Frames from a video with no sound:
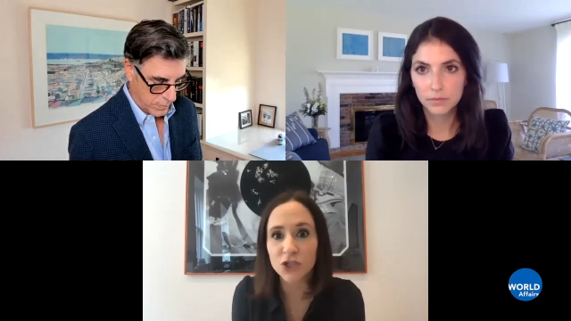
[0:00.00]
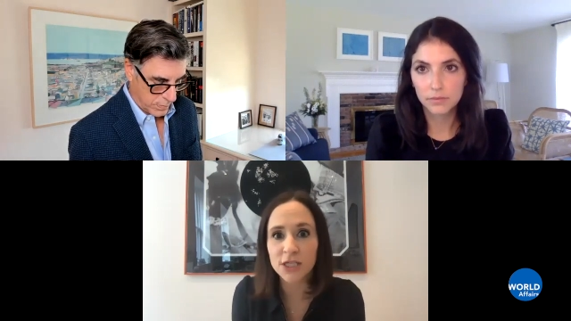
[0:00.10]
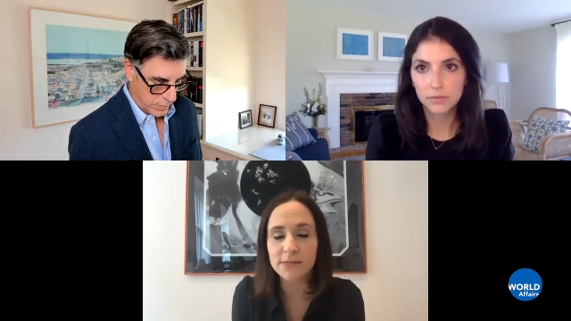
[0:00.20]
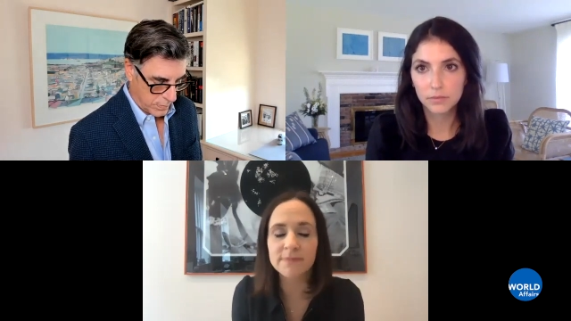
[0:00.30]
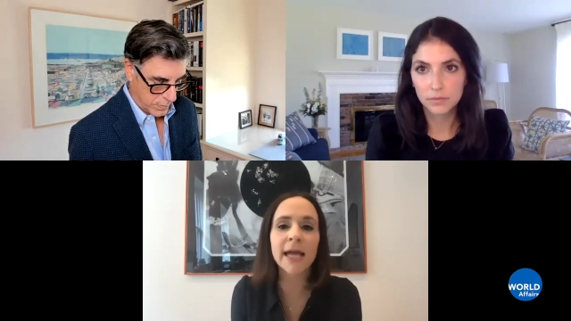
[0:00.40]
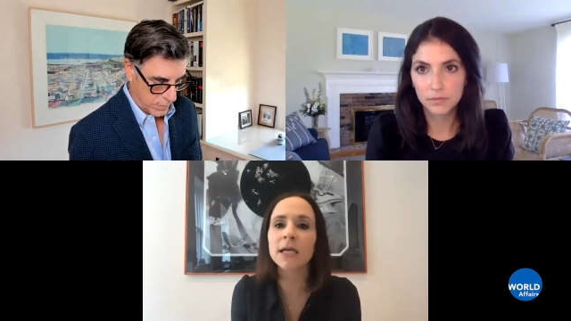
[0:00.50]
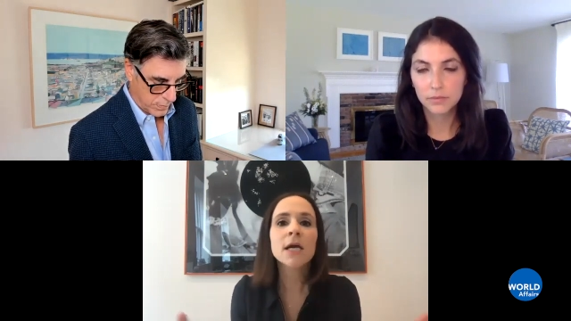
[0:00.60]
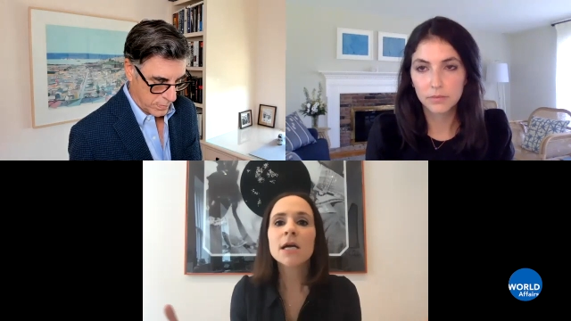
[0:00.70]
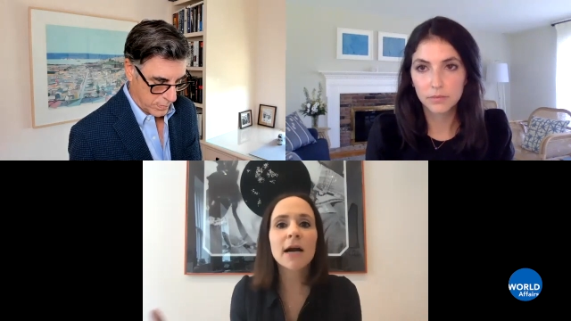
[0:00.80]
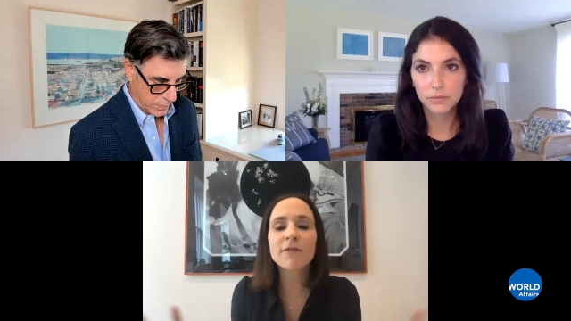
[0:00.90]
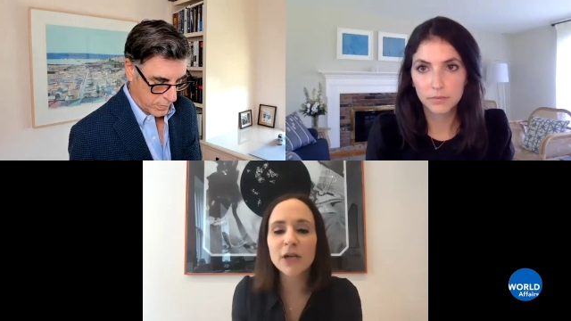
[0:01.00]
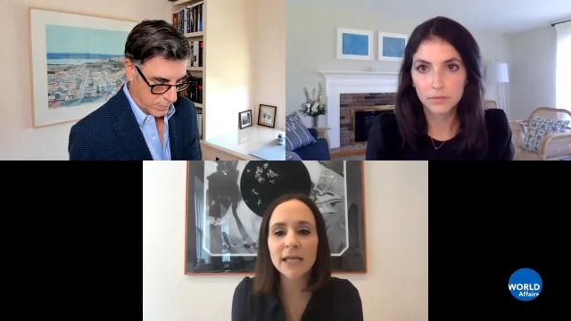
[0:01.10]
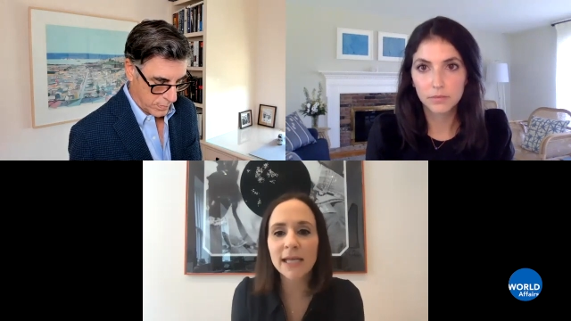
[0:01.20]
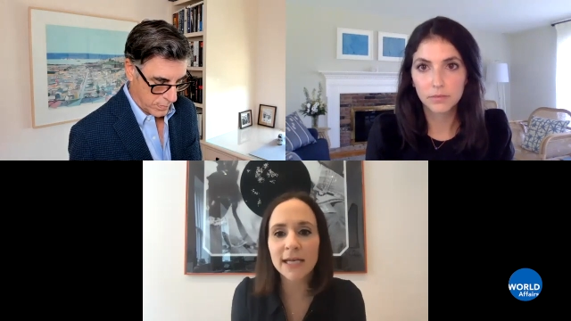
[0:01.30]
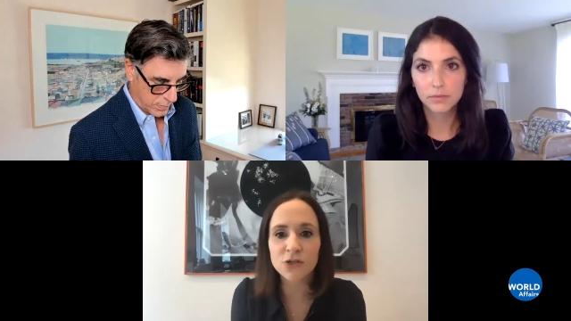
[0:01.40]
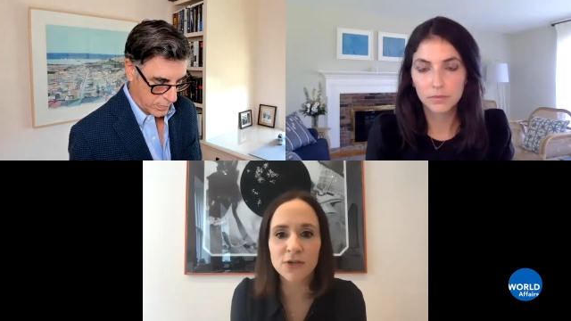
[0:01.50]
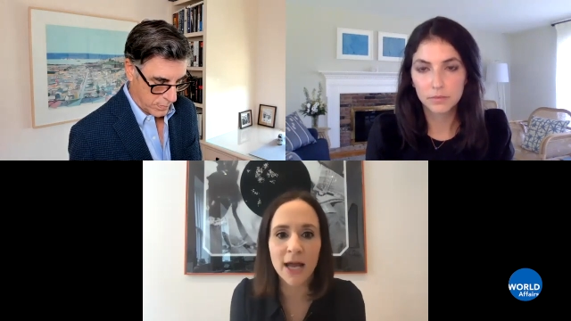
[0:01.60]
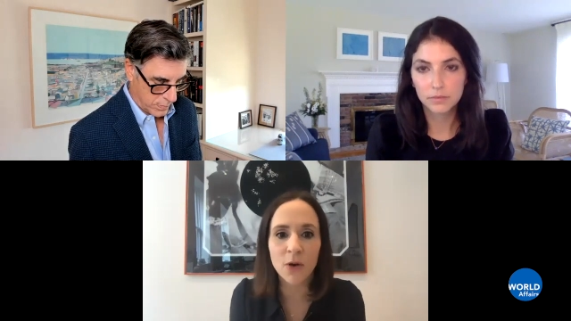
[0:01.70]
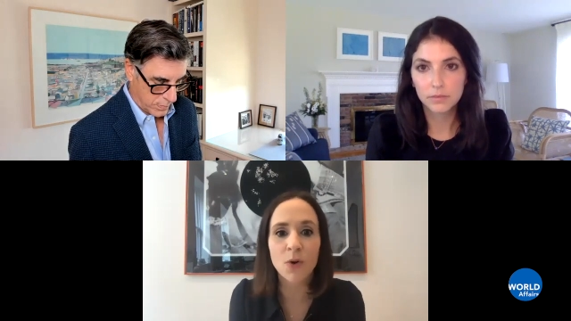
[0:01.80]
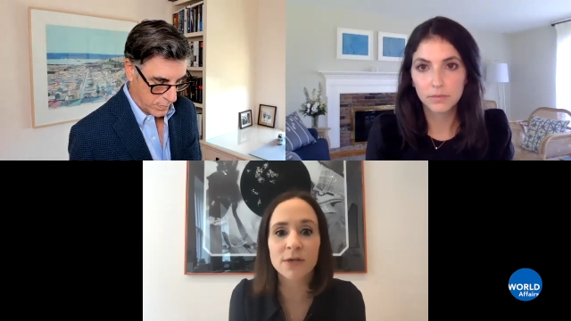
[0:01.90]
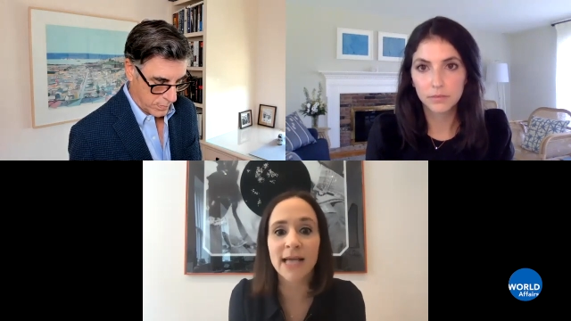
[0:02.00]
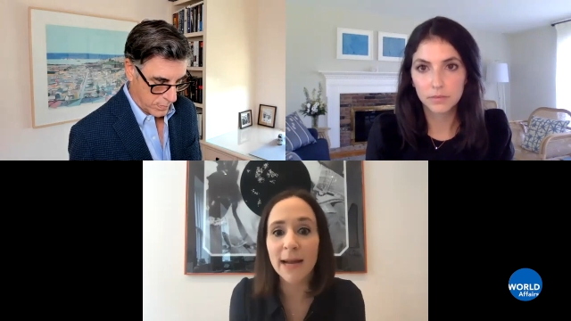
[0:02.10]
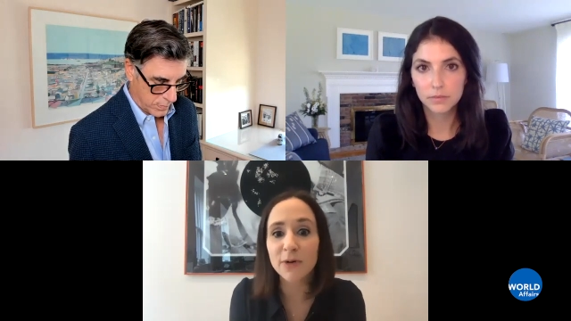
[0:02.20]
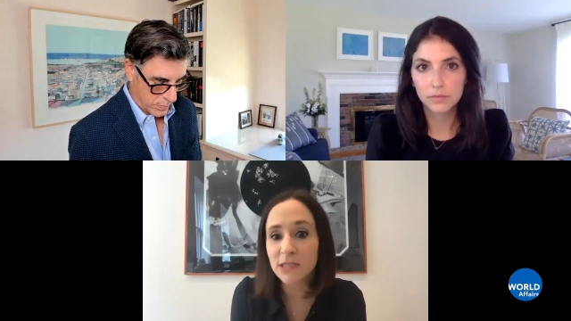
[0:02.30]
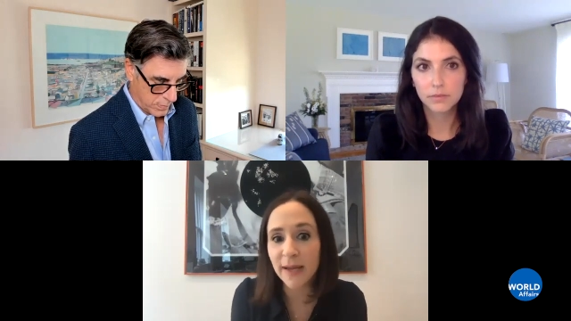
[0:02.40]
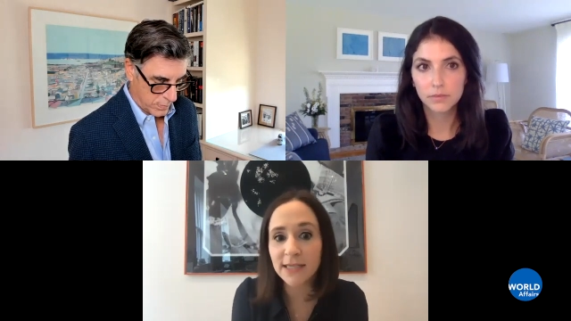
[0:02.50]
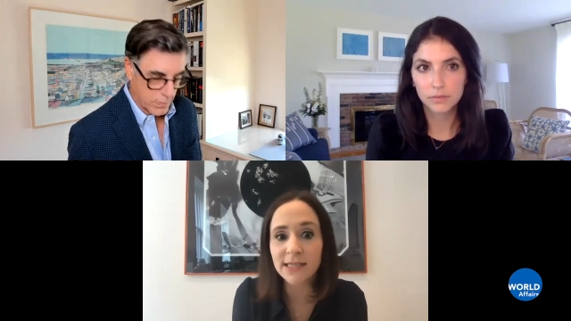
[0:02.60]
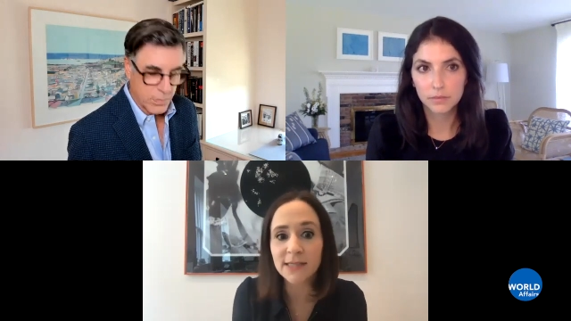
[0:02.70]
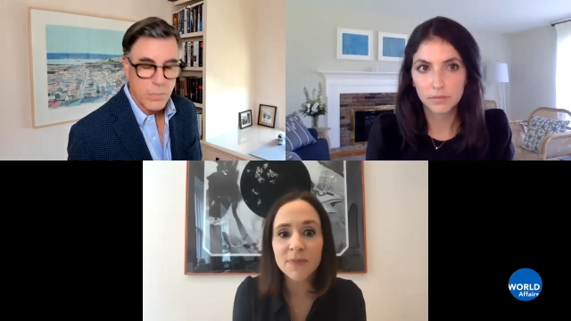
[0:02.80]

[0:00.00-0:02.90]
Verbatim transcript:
Speaker 1: like governing the internet or cyberspace.